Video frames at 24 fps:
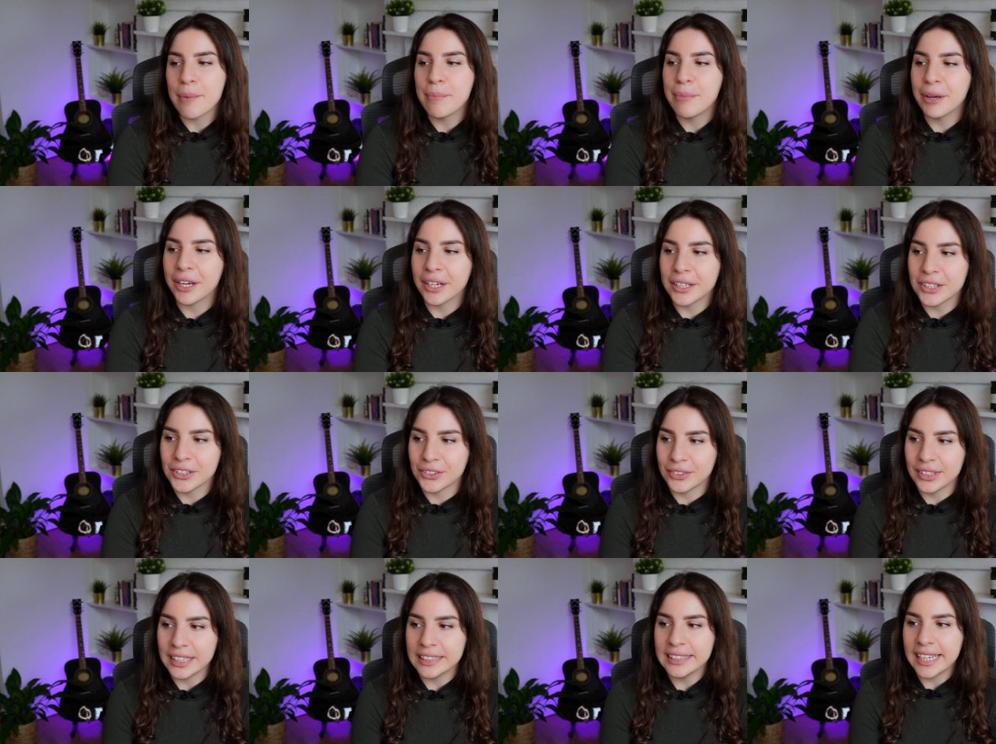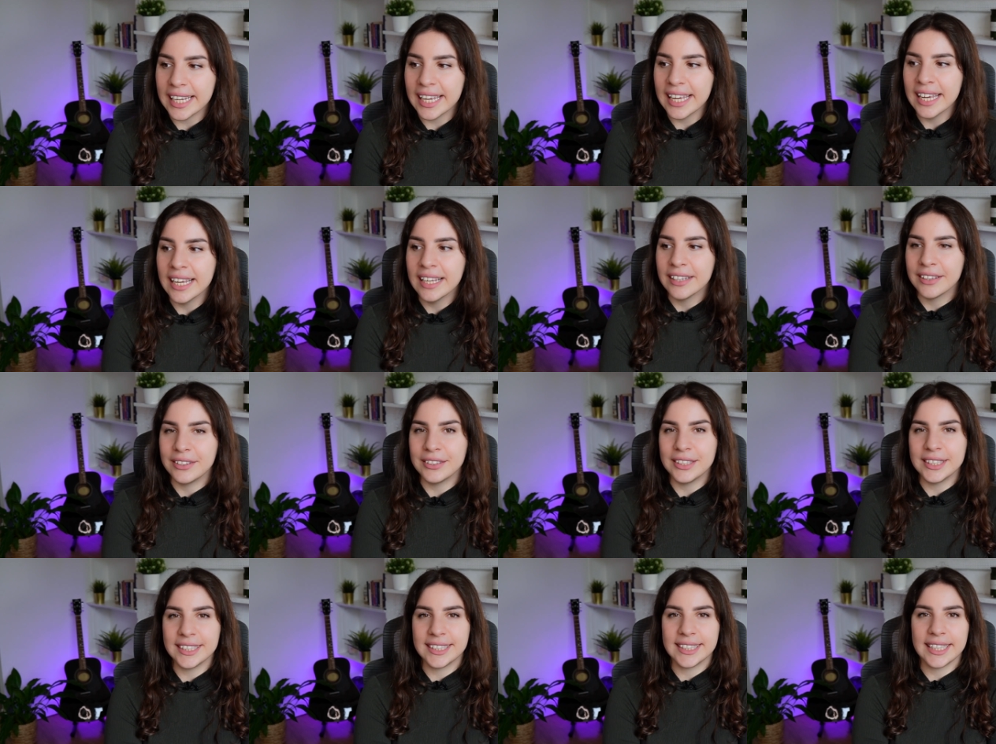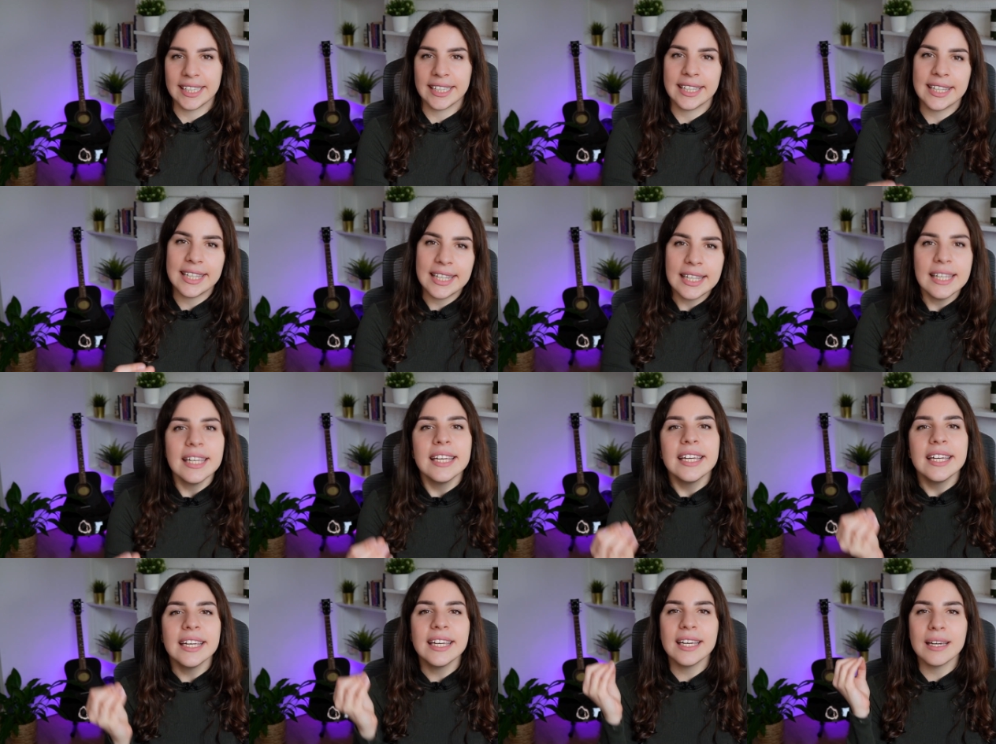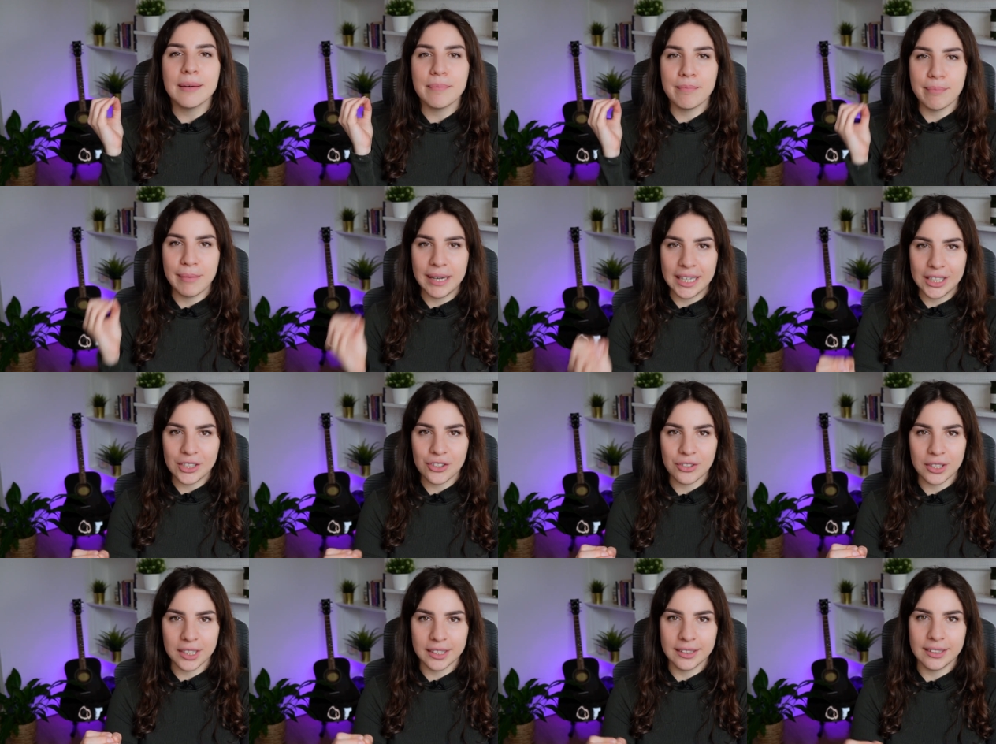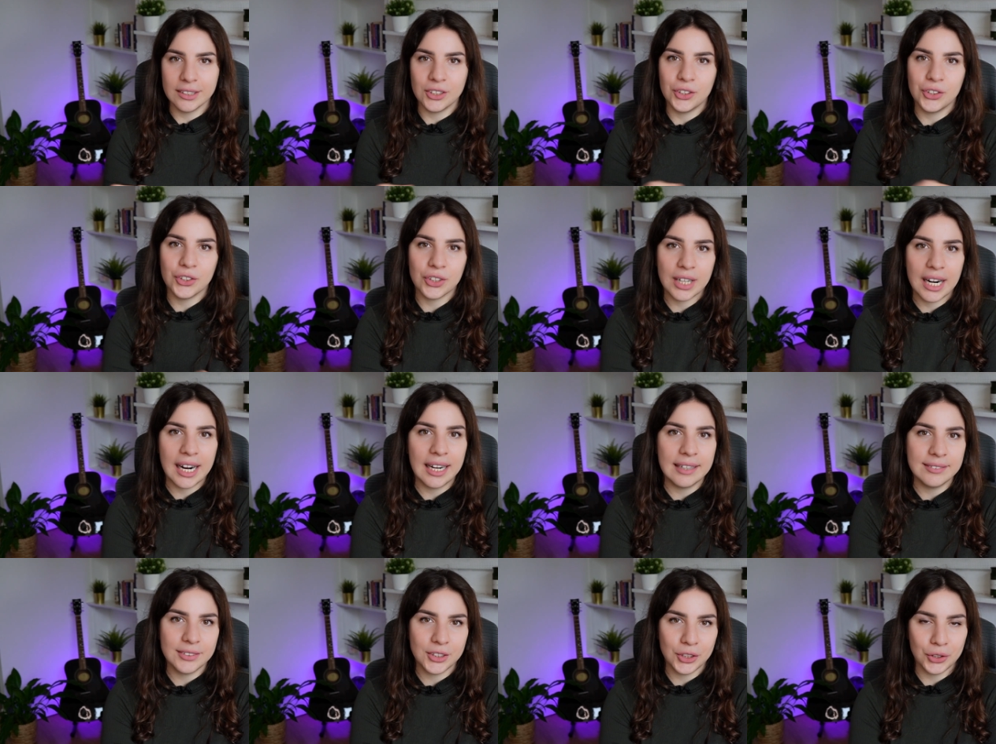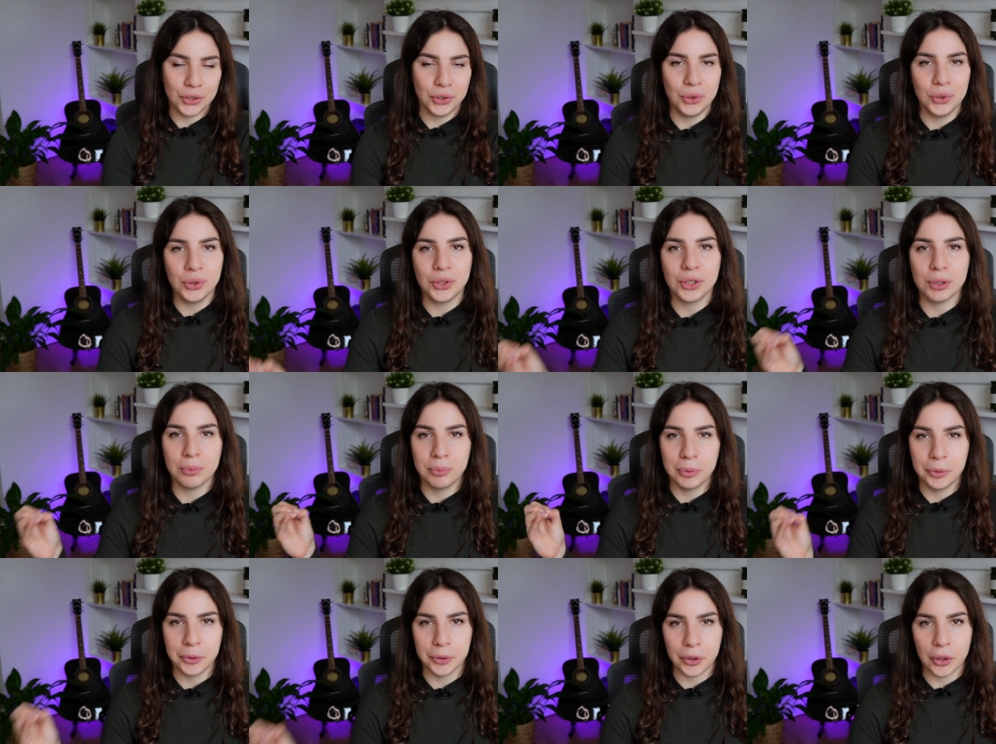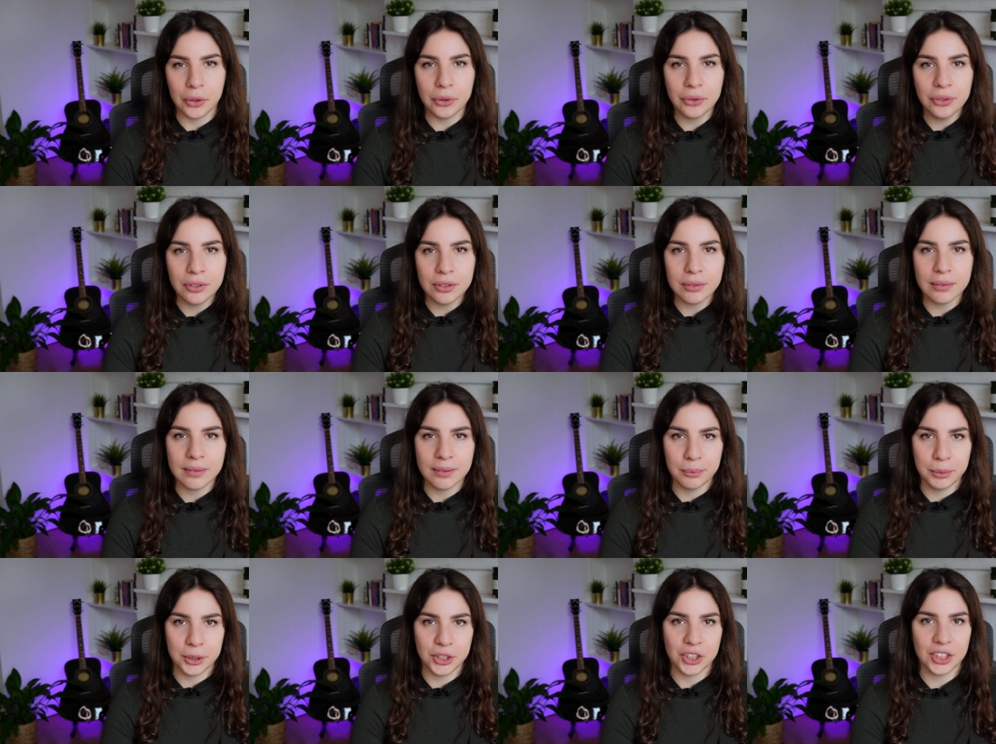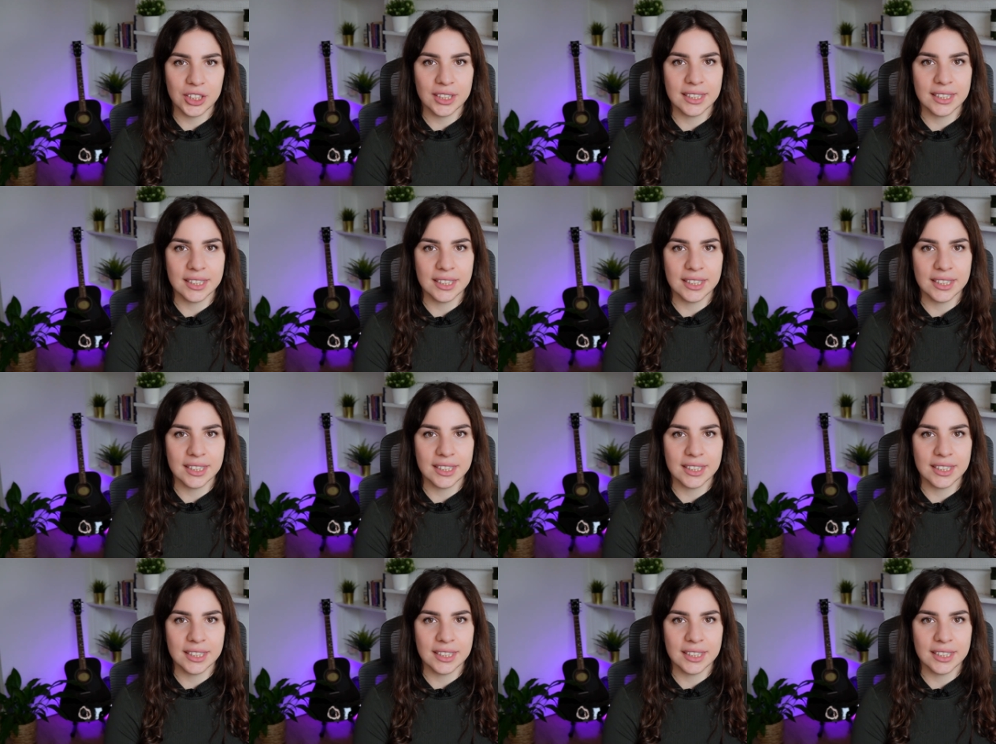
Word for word: Because really, there is a key metric that drives your YouTube growth, which